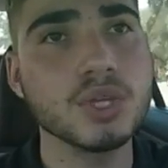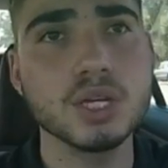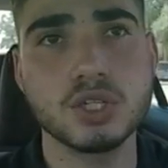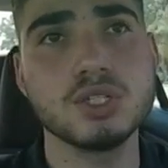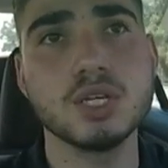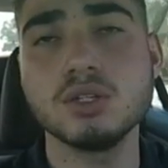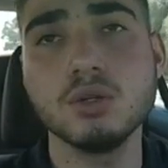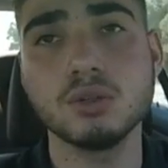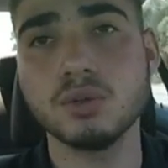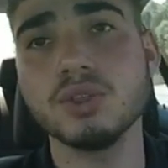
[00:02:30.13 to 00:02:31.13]
Let's just say
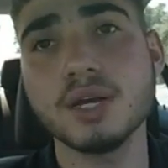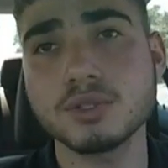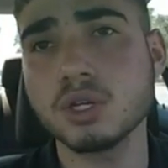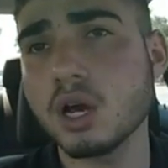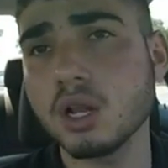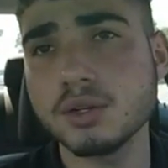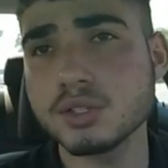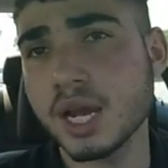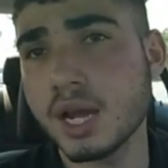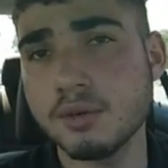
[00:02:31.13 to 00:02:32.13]
$2,000 to
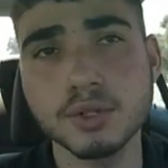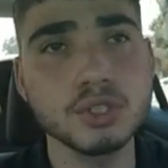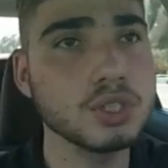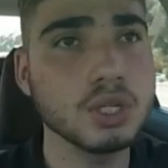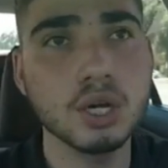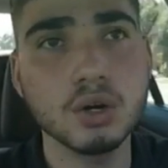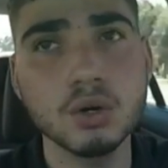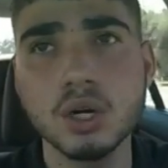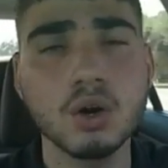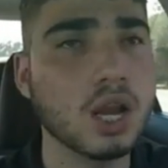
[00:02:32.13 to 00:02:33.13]
$3,000 in average, you know,